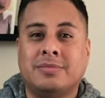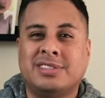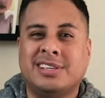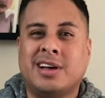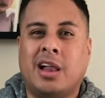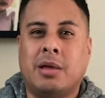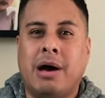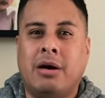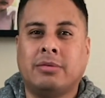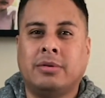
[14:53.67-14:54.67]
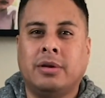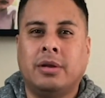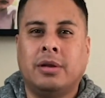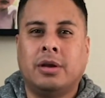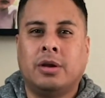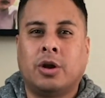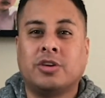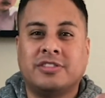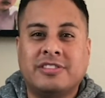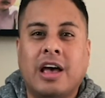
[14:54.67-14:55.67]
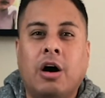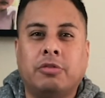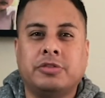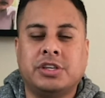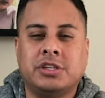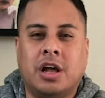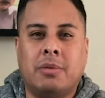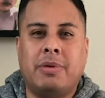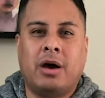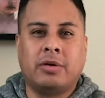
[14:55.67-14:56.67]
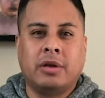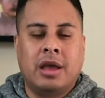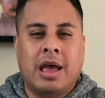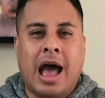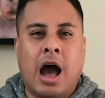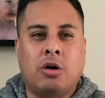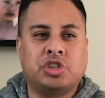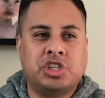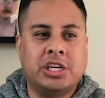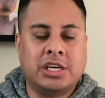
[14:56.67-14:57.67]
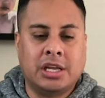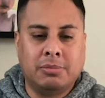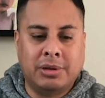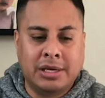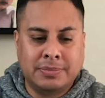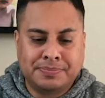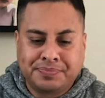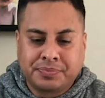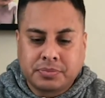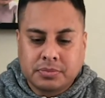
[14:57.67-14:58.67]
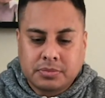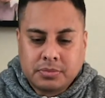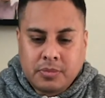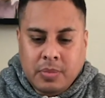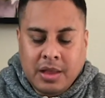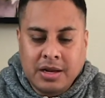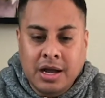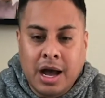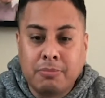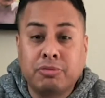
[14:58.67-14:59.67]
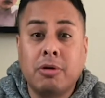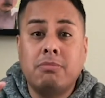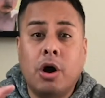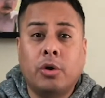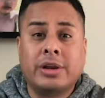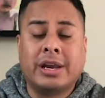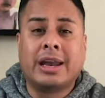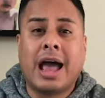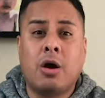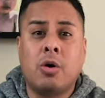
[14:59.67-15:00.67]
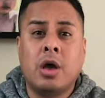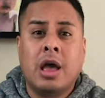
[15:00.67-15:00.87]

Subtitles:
She's all about herself. She's all about how she can be promoted and how